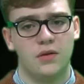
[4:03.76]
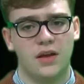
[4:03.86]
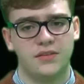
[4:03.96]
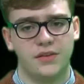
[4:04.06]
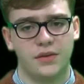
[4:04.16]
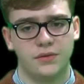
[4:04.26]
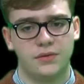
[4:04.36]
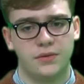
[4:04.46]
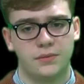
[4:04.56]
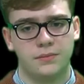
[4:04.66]
light are
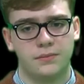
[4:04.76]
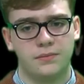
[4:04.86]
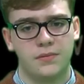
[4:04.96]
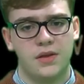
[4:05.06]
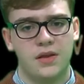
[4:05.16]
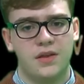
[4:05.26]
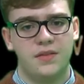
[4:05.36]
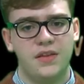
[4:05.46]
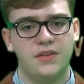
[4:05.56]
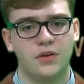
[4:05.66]
used.
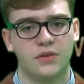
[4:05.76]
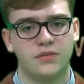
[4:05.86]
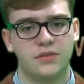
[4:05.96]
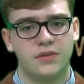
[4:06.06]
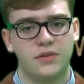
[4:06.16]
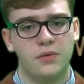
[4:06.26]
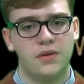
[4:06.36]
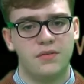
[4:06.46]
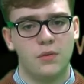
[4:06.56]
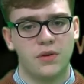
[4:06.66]
These shots don't
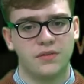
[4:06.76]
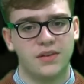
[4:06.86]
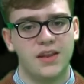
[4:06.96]
give the audience a